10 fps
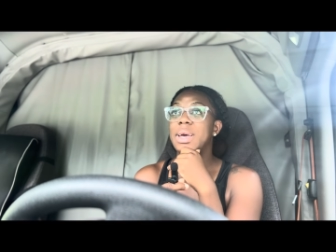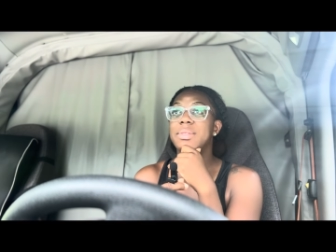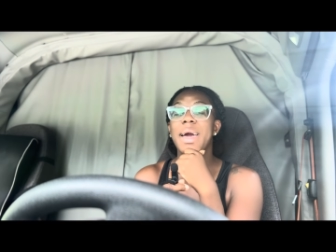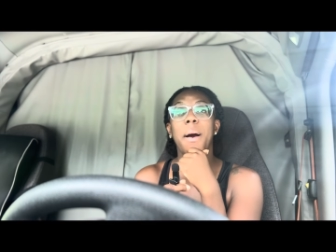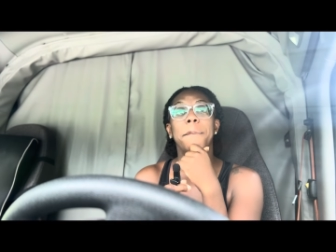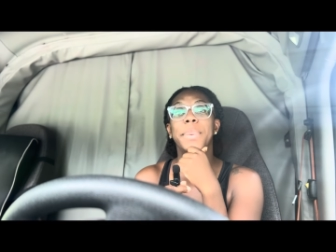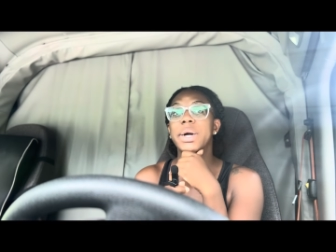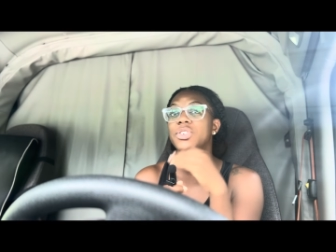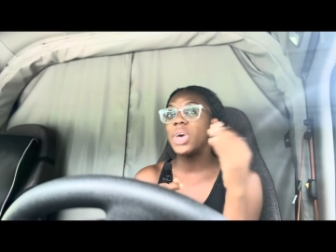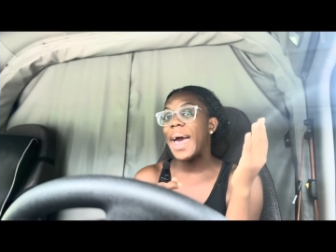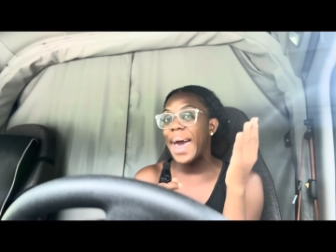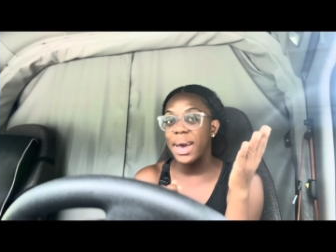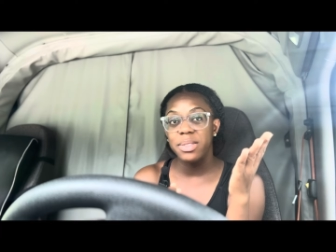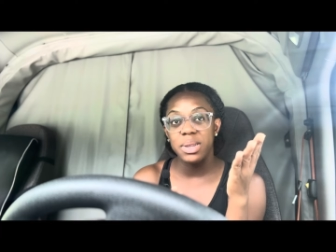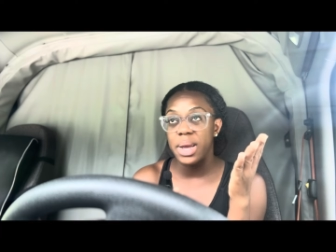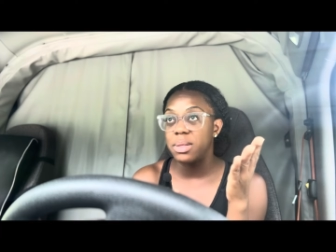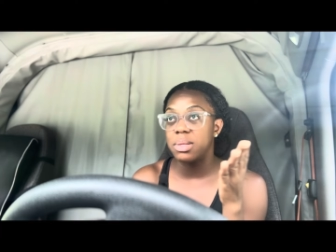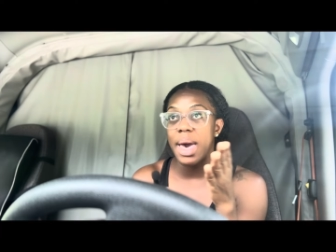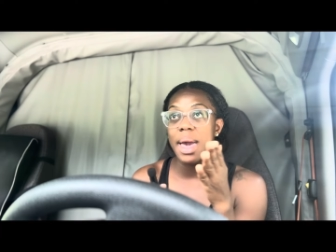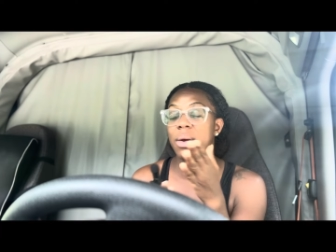It's like a bunch of
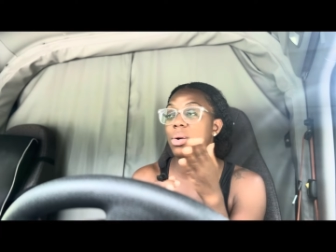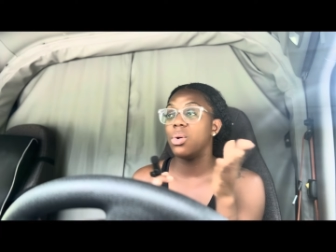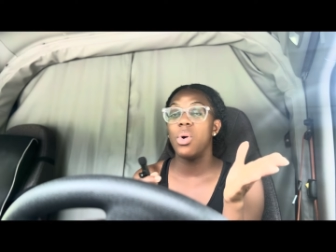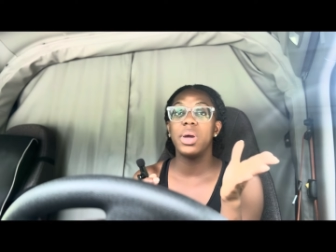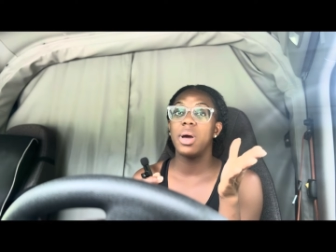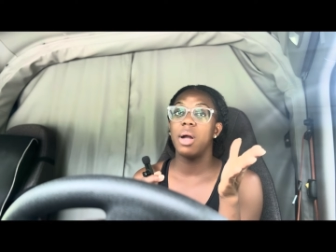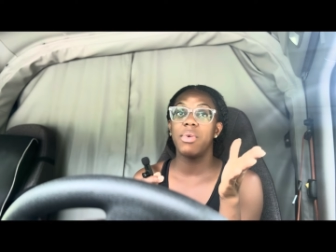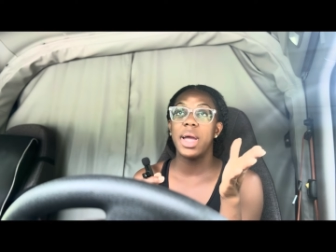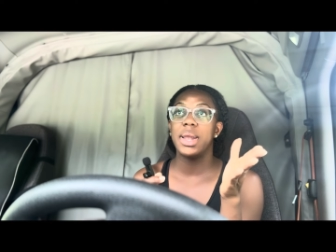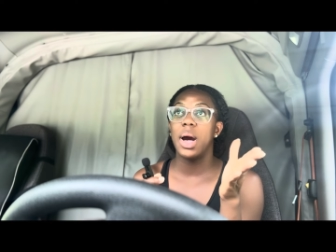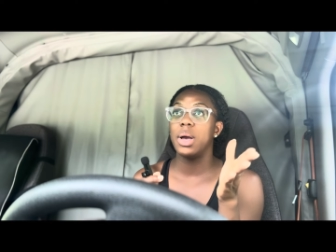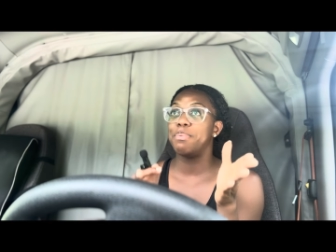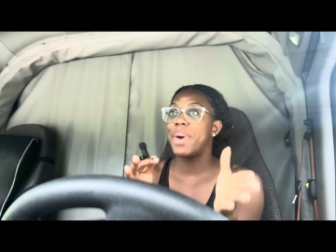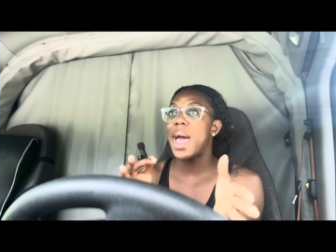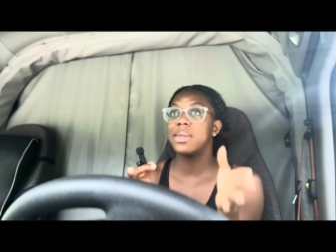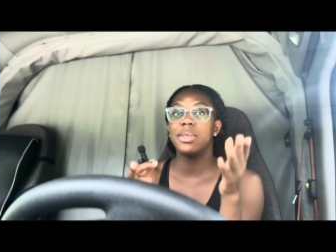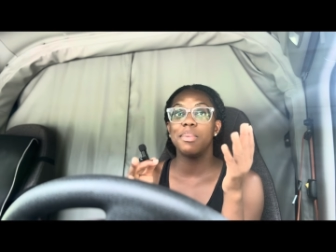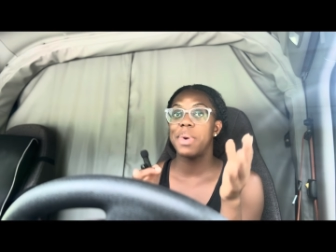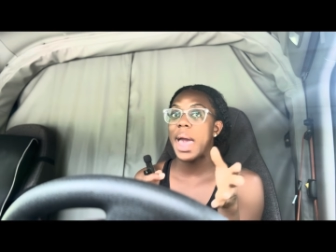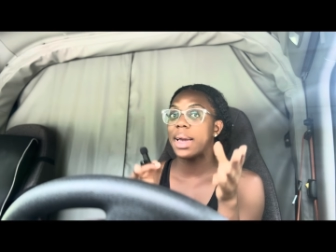accidents like going on right now. Back to
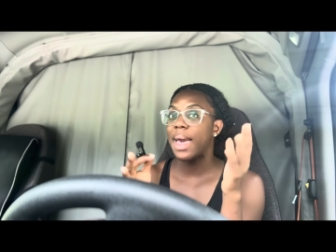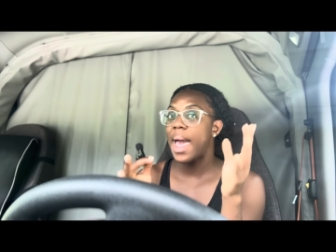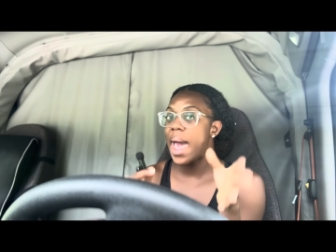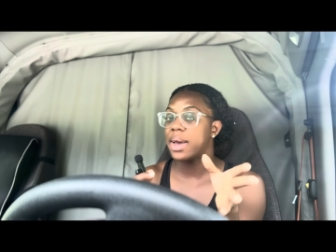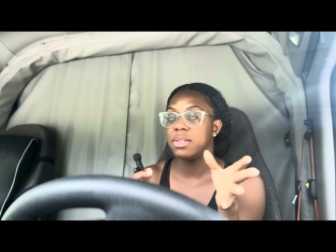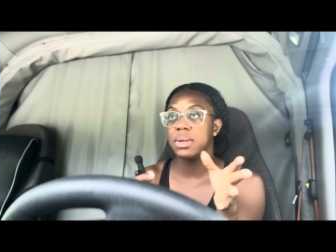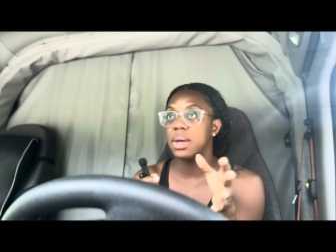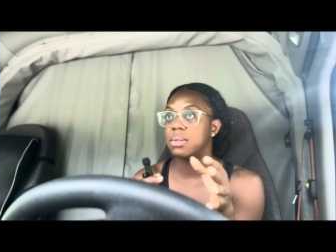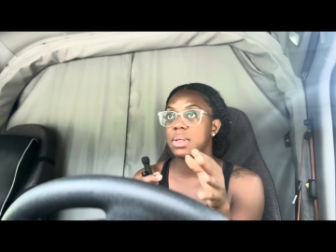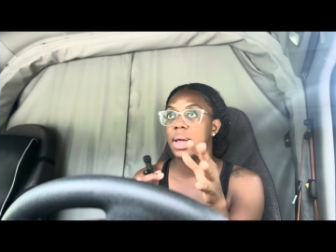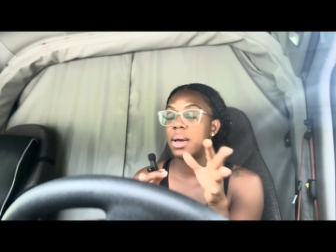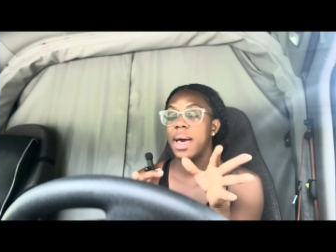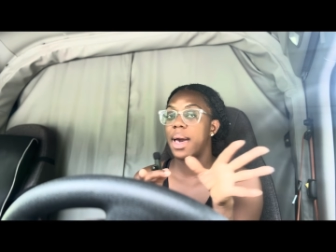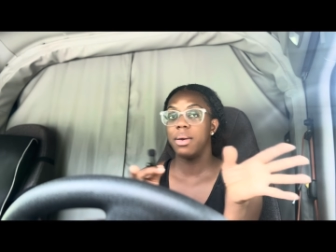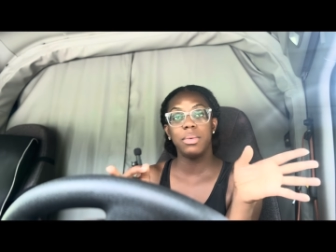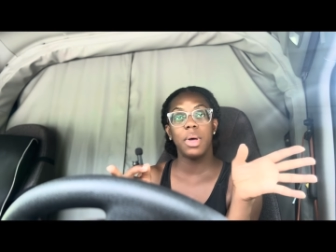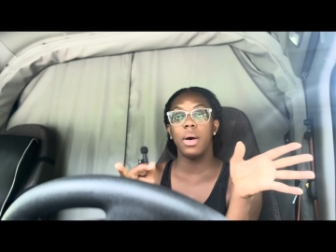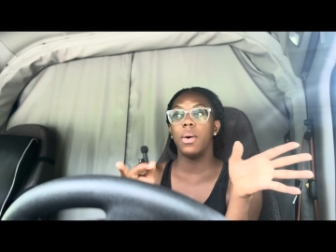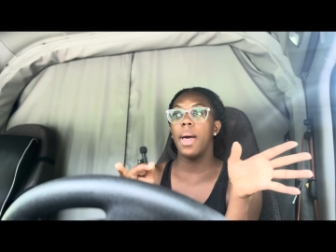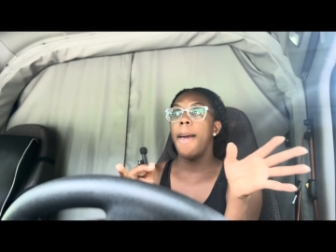back accidents. I don't
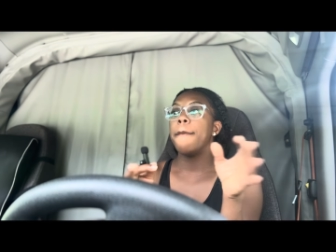know.